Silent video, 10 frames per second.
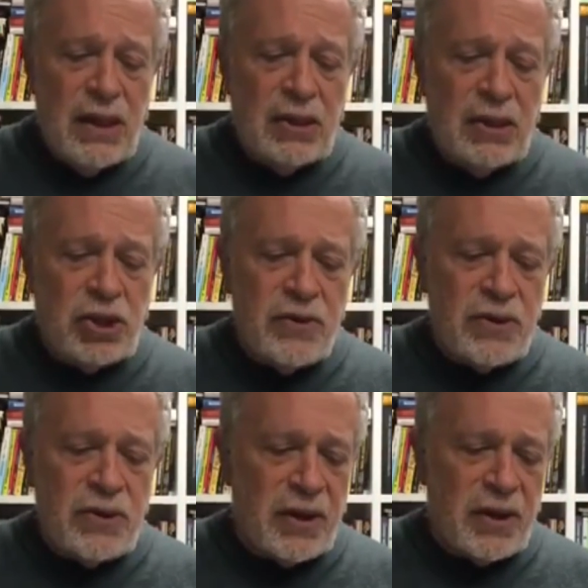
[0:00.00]
Joe
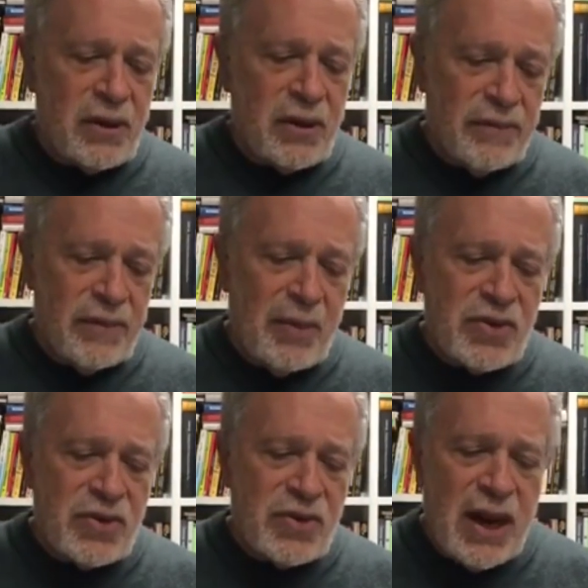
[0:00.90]
Darlington, I'm
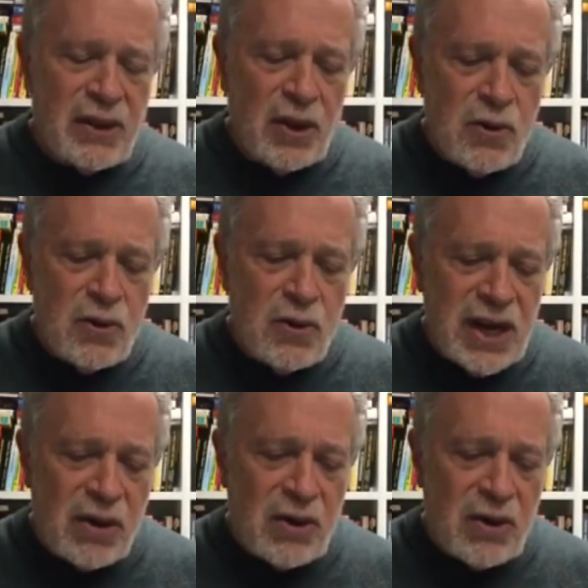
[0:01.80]
attending a local
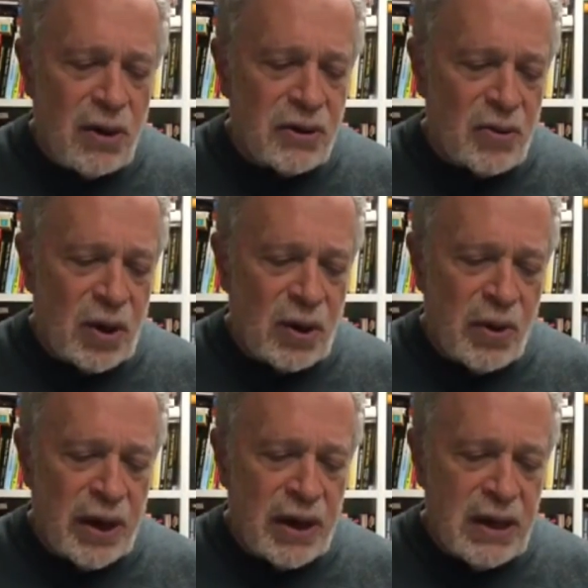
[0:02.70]
town hall tomorrow
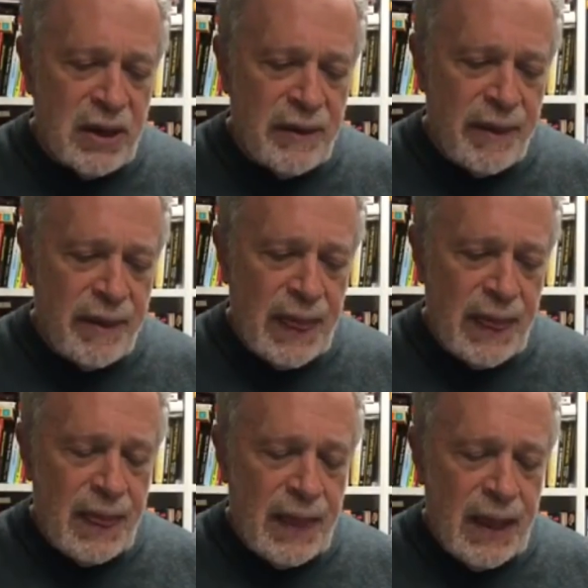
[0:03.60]
morning
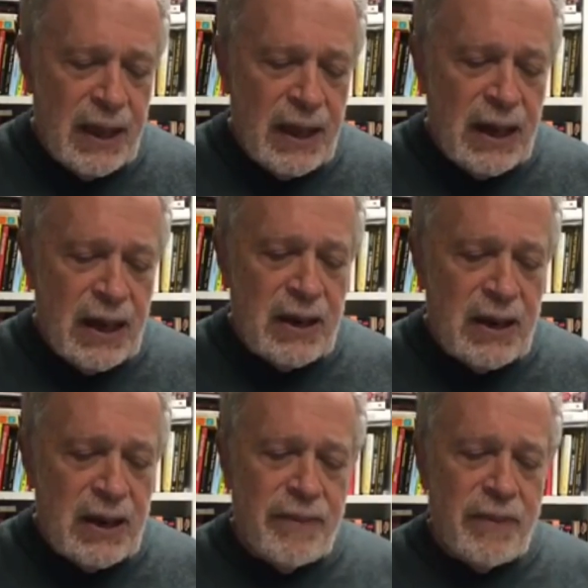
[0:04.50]

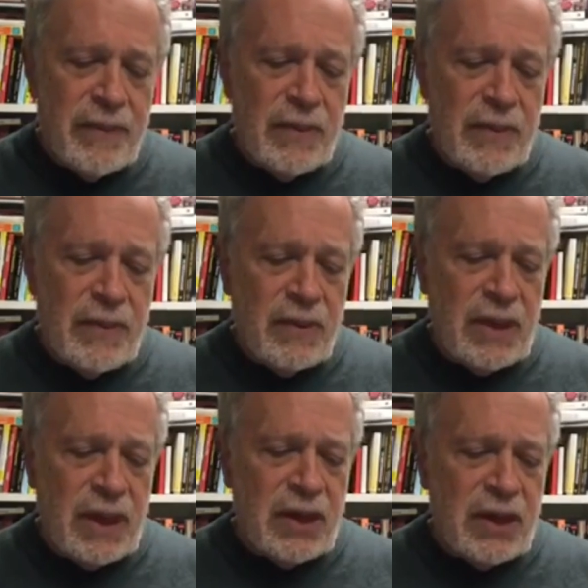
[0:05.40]

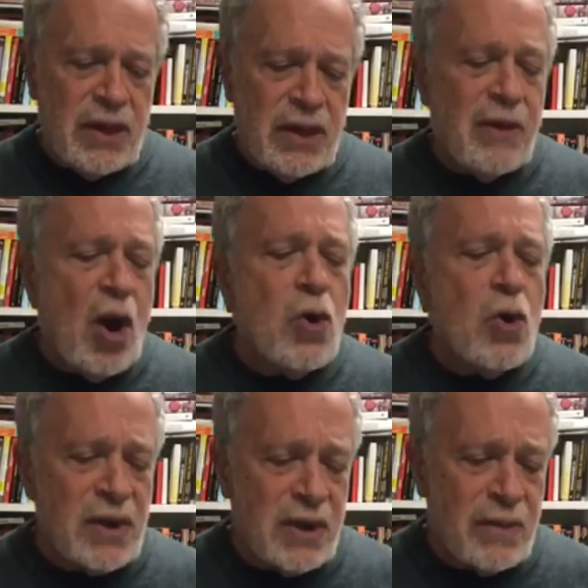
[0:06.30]
that is
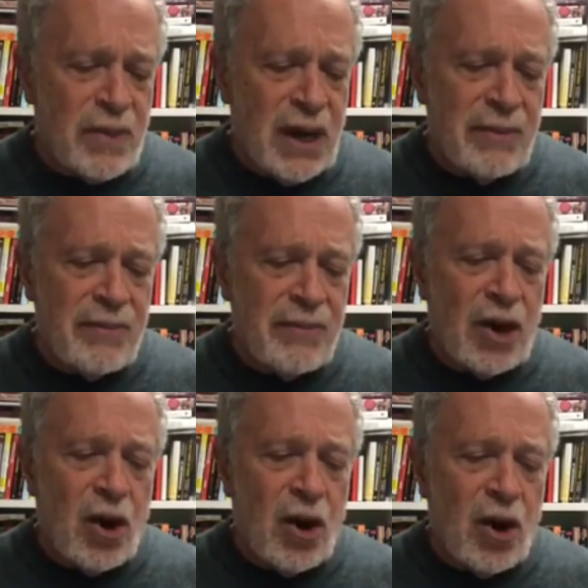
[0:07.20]
hosted by my
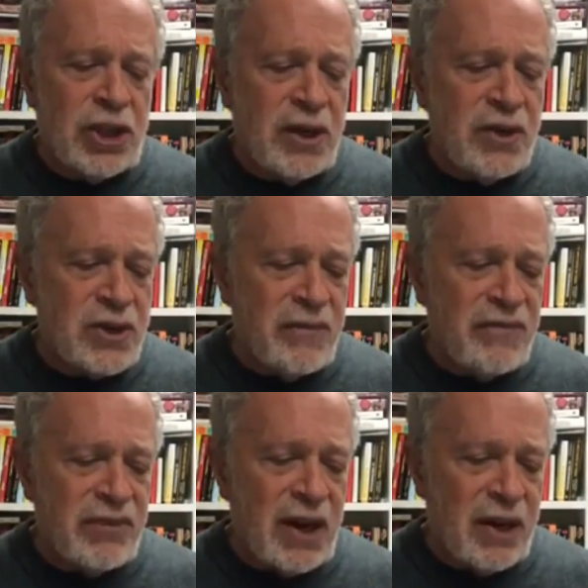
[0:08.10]

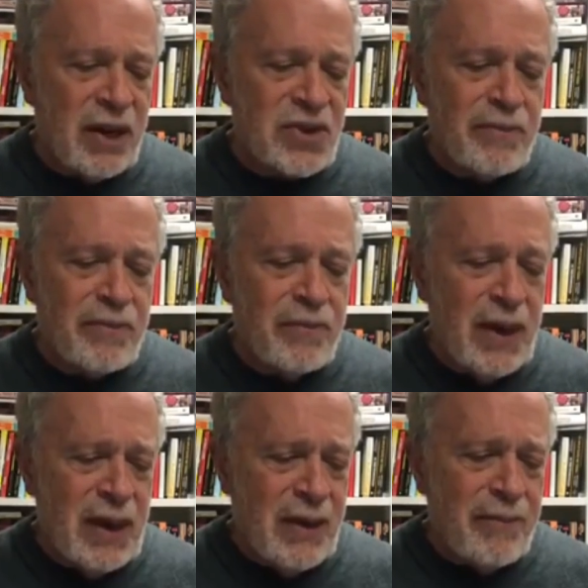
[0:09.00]
arch-conservative Congress
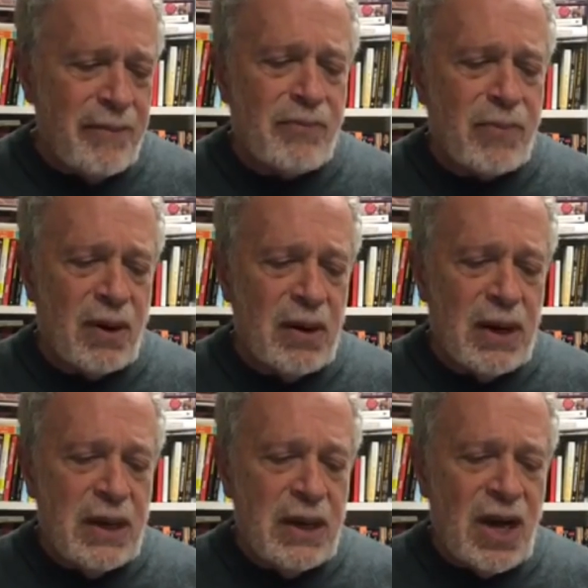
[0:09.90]
member,
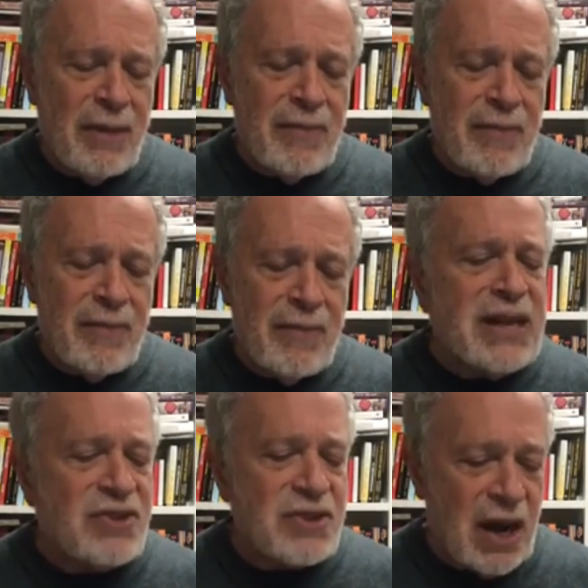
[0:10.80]
Tom
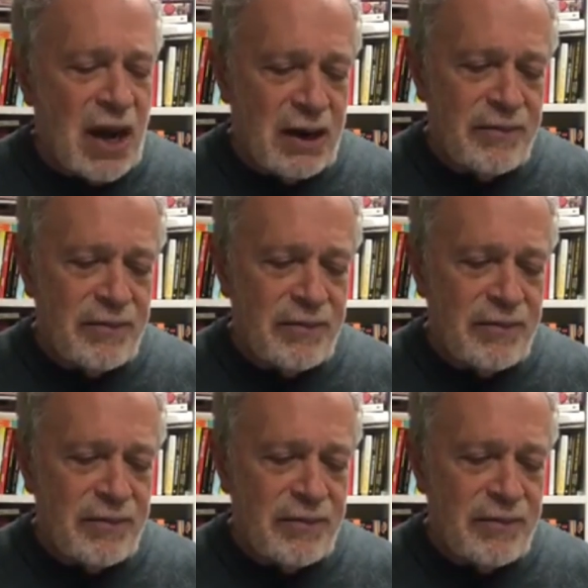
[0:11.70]
McClintock.